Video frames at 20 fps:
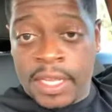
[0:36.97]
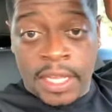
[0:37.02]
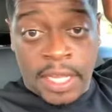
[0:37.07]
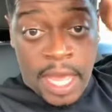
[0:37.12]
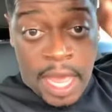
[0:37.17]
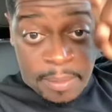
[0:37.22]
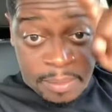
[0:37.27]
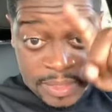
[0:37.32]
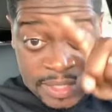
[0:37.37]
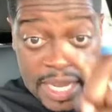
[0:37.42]

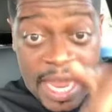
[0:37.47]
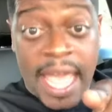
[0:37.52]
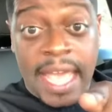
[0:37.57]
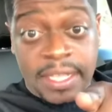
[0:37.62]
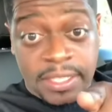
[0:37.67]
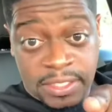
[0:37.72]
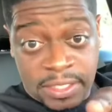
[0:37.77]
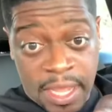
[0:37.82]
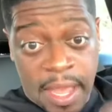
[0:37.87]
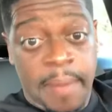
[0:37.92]
I'm going to tell you
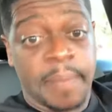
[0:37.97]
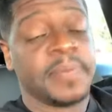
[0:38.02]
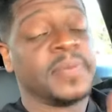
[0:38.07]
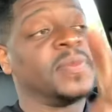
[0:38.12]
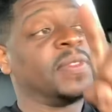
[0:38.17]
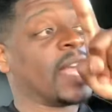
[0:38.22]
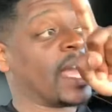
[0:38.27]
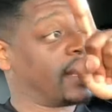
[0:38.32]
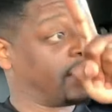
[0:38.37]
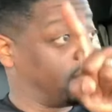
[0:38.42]

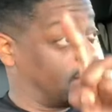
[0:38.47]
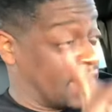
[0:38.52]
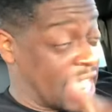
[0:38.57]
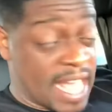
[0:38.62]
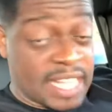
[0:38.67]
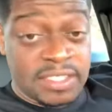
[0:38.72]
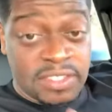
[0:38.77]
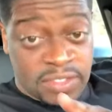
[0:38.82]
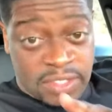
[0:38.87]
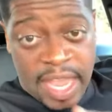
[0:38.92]
something.
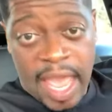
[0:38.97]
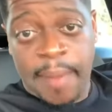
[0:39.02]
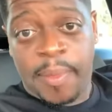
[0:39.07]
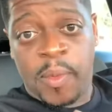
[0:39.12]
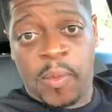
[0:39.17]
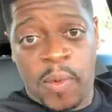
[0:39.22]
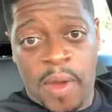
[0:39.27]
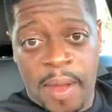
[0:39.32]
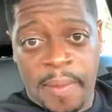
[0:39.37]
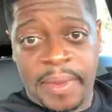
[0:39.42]
That's the type of
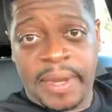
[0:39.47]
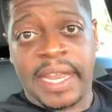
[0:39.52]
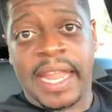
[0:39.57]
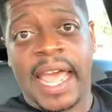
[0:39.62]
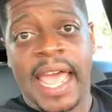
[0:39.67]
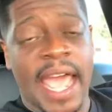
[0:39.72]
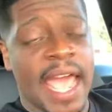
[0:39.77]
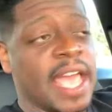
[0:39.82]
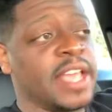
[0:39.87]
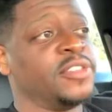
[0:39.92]
woman that
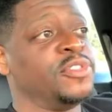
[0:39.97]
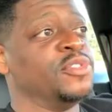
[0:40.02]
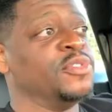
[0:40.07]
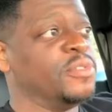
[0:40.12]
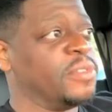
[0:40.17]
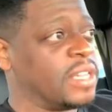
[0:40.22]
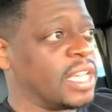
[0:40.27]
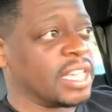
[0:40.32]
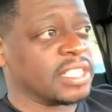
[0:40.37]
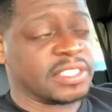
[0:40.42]
had you
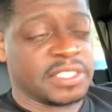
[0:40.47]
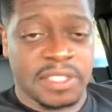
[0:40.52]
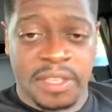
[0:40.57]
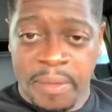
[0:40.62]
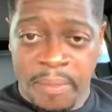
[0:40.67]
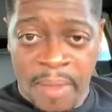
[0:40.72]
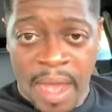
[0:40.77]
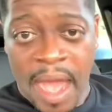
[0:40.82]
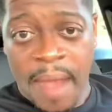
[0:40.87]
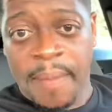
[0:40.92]
cussing your
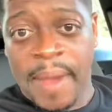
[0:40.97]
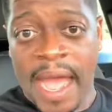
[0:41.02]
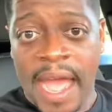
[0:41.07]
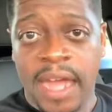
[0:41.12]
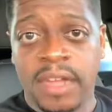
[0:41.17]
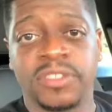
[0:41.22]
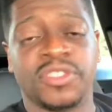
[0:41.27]
mama out.